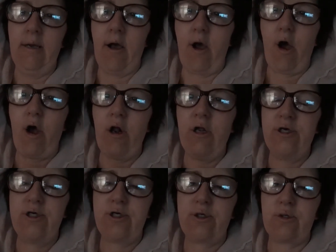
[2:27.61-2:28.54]

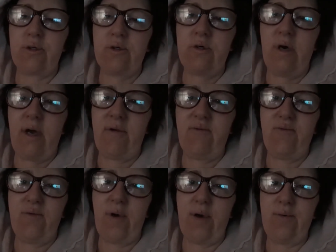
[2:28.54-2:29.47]
Also, I
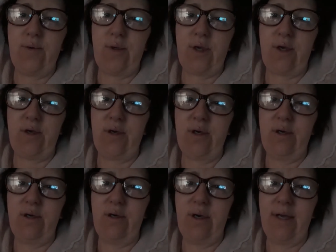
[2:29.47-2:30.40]
found
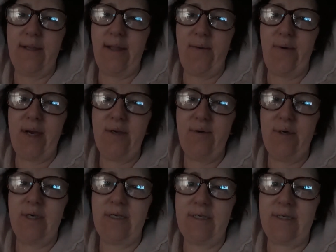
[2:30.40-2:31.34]
her other red
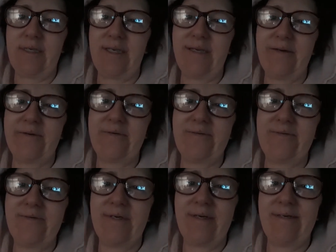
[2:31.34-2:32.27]
ones,
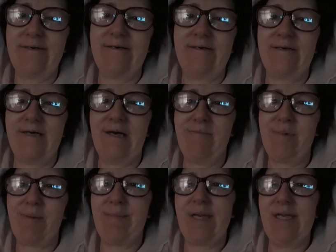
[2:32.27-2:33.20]
so I've
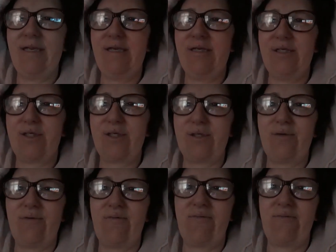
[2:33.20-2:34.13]
been meaning to
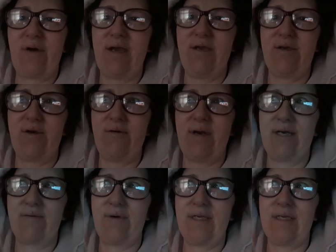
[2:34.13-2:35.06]
find her red
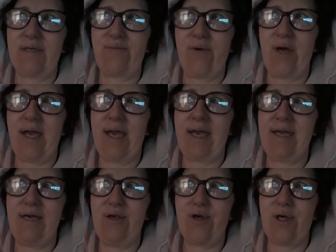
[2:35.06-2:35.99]
ones for
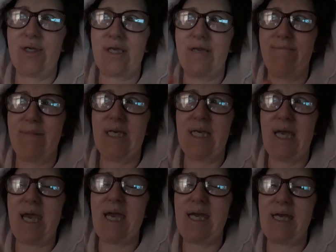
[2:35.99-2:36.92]
ages. I mean
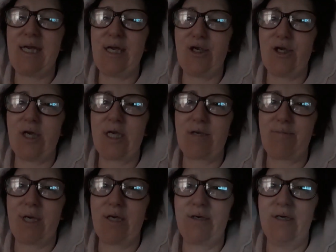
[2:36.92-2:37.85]
ages,
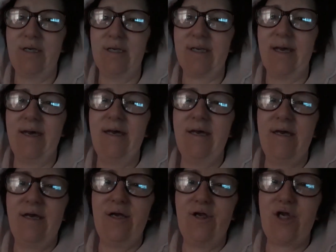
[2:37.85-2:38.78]
because
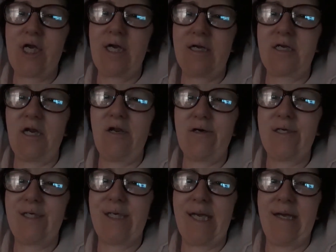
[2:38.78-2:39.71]
she kind of
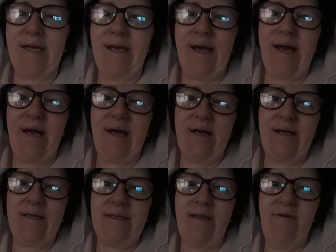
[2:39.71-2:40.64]
lost it and
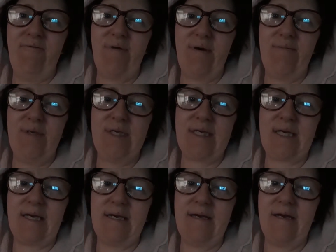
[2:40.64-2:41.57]
I found
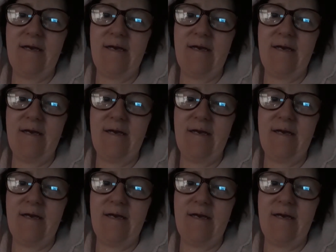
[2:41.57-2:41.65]
it